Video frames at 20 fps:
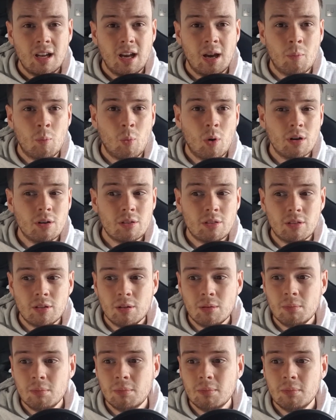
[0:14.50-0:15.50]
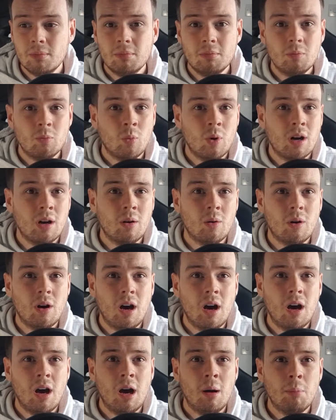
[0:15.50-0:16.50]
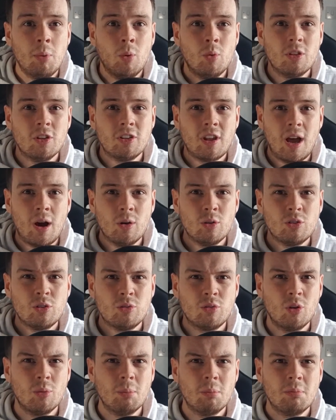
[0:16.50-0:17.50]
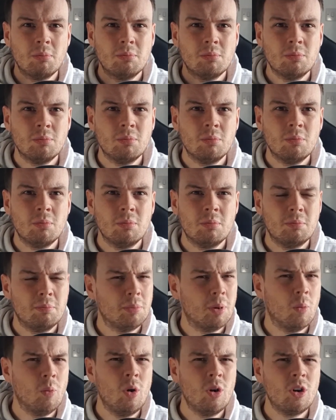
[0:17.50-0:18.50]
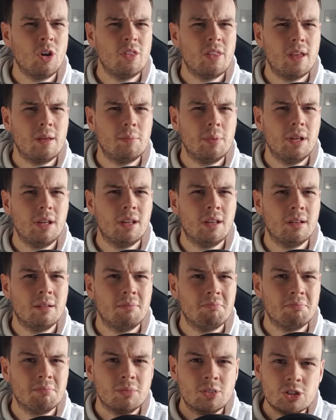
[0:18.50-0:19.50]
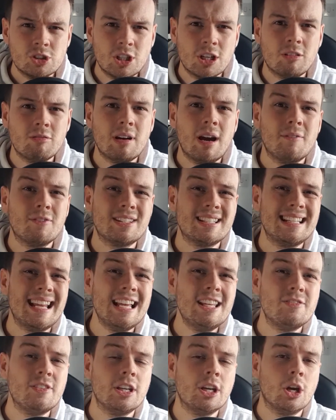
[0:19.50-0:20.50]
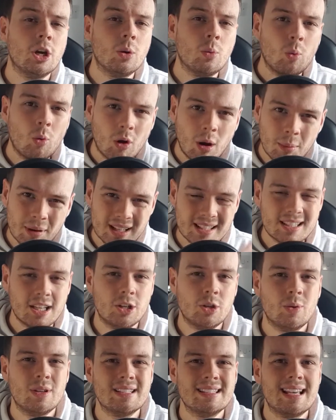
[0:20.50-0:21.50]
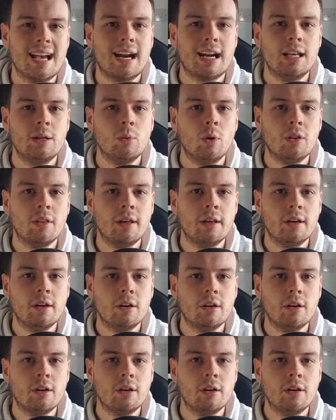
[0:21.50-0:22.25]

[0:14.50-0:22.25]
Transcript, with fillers: and one of them, well, I bought this house from. But what could they be? Stick around for today's video where I'm going to tell you exactly what they